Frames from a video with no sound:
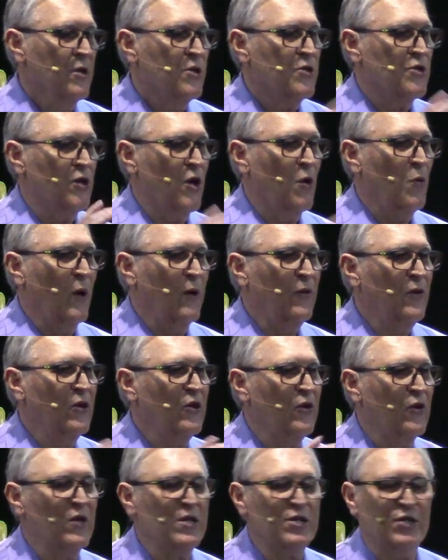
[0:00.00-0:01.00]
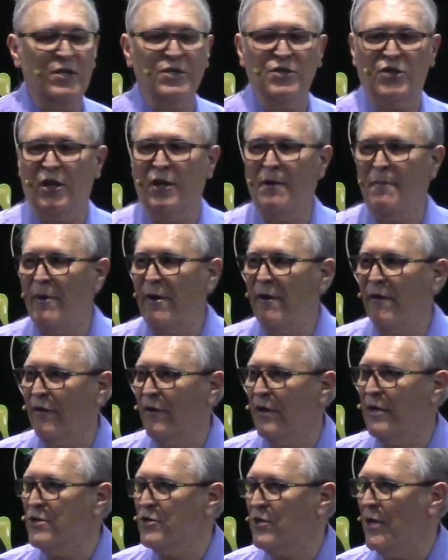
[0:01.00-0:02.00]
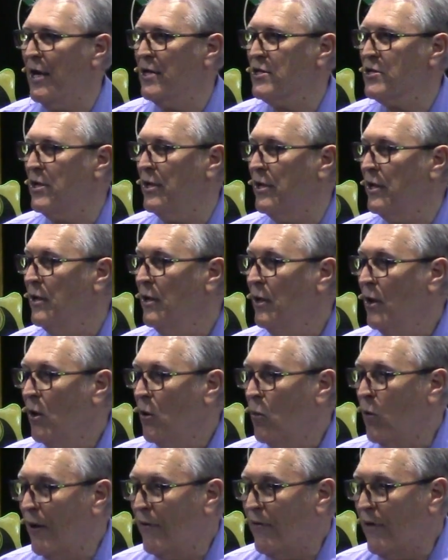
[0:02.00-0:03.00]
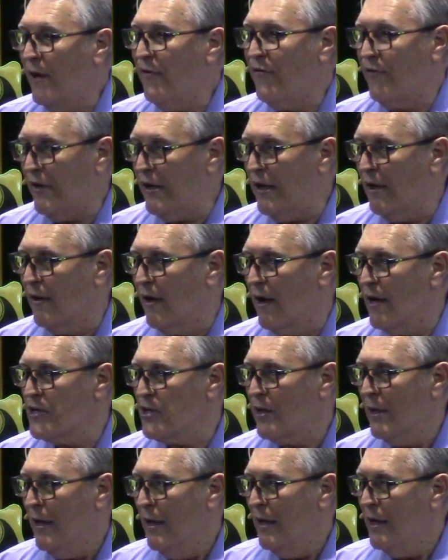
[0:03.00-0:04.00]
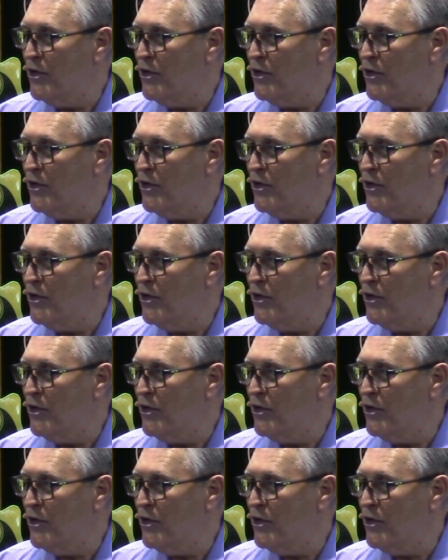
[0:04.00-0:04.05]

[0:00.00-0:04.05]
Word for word: So, what the Christians in America is actually what they've realized